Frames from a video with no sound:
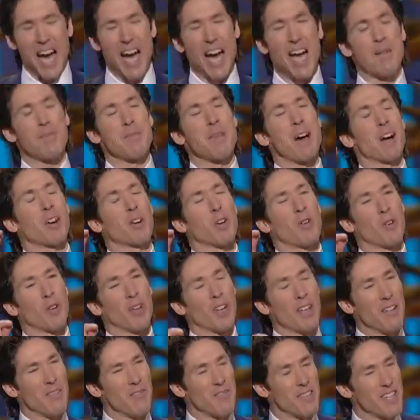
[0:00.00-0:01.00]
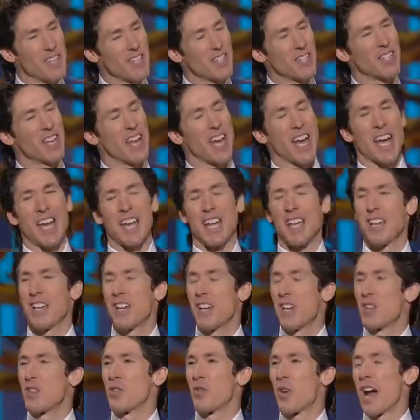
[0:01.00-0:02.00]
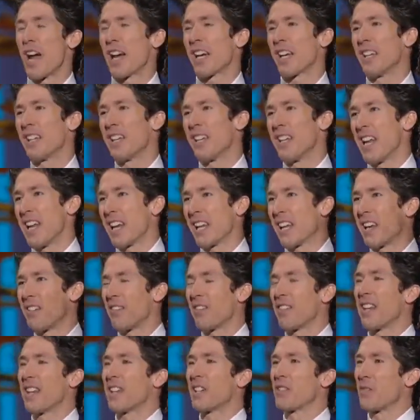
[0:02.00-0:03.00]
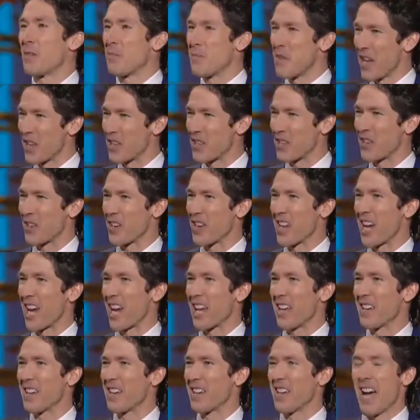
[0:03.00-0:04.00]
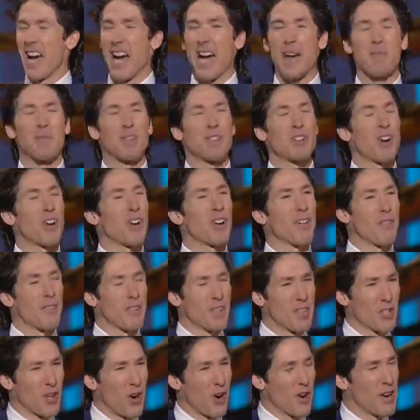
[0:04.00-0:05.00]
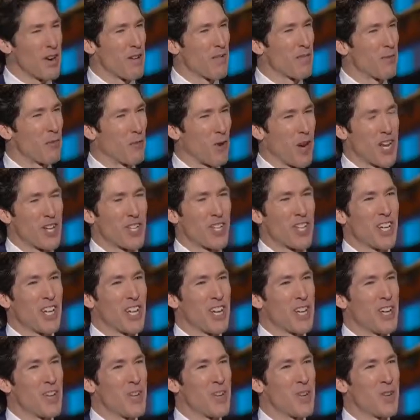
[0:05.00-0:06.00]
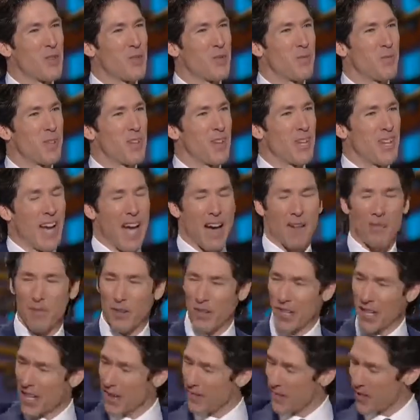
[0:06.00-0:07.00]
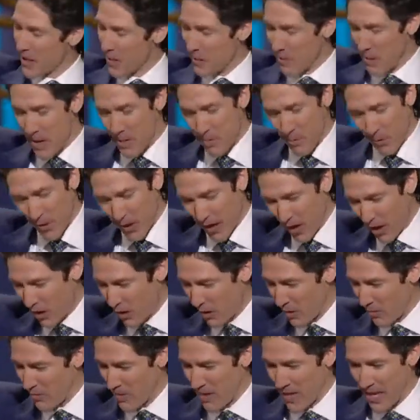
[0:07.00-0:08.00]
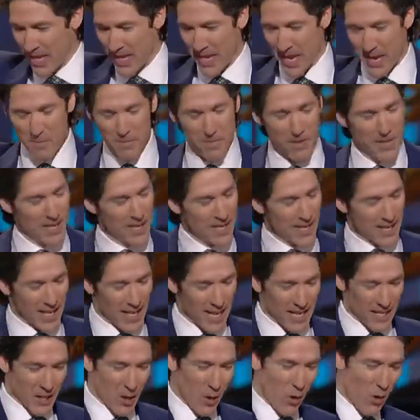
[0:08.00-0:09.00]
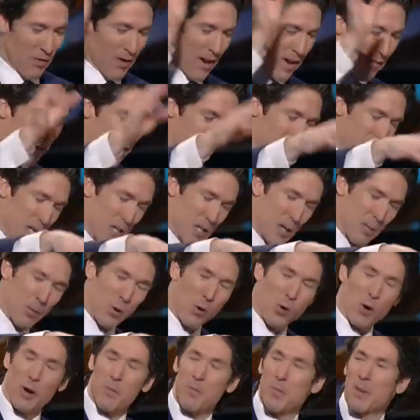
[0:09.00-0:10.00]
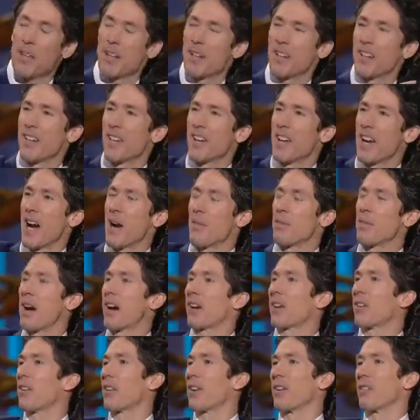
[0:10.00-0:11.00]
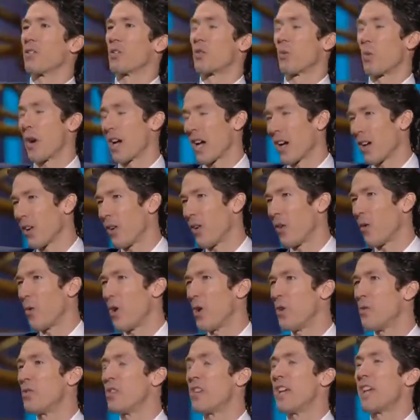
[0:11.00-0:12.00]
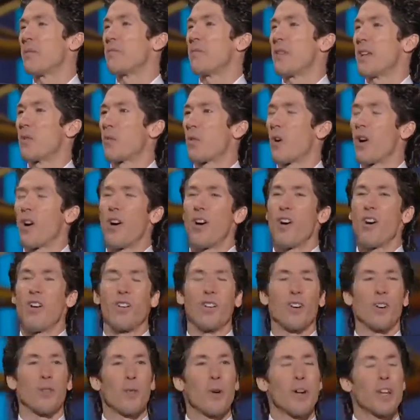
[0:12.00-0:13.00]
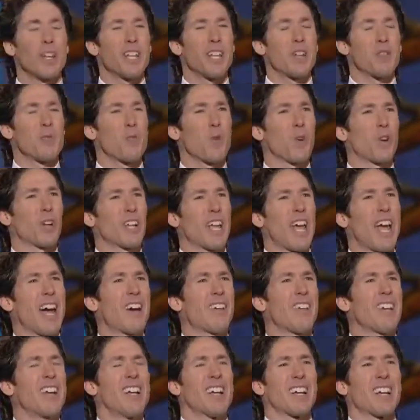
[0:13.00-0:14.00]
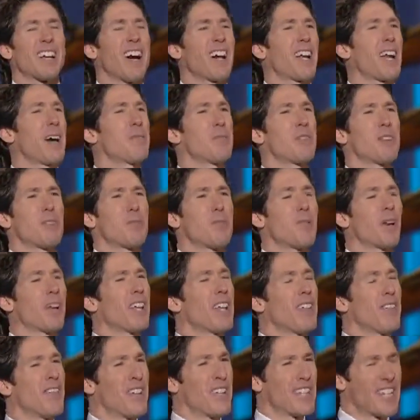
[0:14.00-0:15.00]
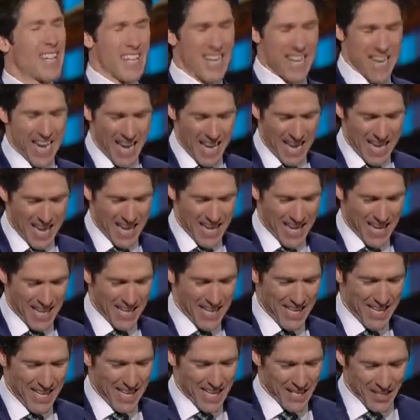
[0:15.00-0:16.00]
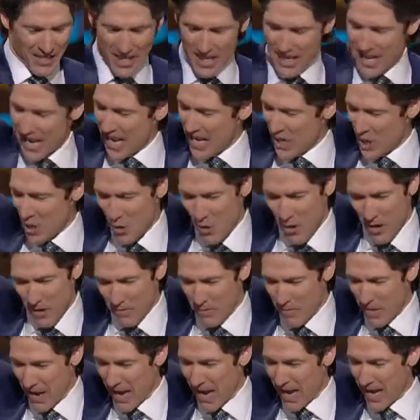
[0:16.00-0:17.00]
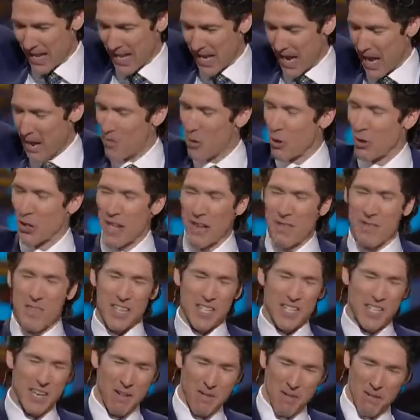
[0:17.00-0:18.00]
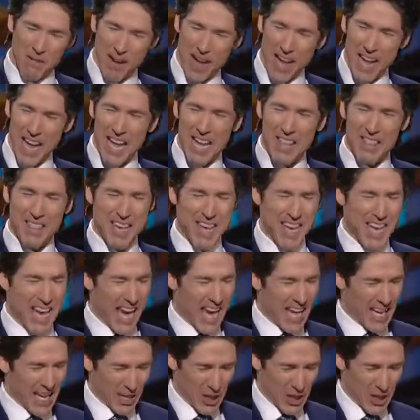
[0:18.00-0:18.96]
I am not going to live this day dragging the negative things from yesterday. I am starting afresh and anew. I'm forgiving the people that hurt me. I'm letting go of every disappointment. I'm not going to dwell on who did me wrong or what didn't work out. God, I'm just believing today is the day you have made, and I'm going to live this in faith and